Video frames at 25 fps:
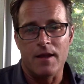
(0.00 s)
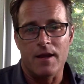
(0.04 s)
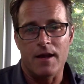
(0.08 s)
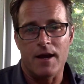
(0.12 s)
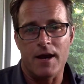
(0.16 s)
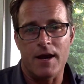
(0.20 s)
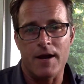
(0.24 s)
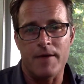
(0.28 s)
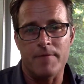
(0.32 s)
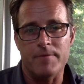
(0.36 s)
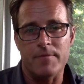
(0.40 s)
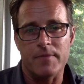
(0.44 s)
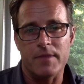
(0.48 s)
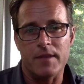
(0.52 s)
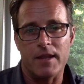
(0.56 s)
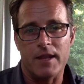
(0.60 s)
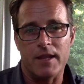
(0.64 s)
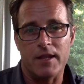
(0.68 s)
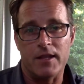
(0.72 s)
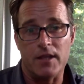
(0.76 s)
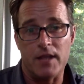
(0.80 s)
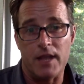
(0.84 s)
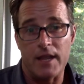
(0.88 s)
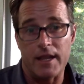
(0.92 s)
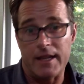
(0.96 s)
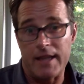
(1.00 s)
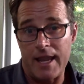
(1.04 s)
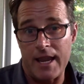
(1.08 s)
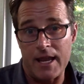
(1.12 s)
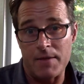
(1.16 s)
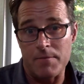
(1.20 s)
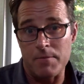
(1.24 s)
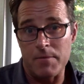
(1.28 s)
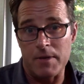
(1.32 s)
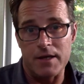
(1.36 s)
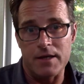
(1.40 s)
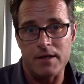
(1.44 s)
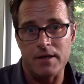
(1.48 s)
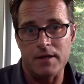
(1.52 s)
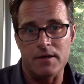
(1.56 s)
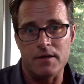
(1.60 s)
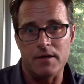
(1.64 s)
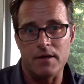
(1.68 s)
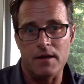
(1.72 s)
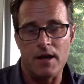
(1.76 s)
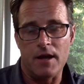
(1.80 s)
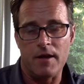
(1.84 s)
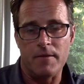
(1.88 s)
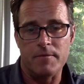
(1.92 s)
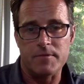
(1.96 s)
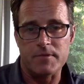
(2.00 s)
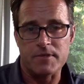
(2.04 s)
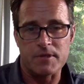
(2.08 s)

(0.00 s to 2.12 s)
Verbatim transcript: Um, it, it, can be um,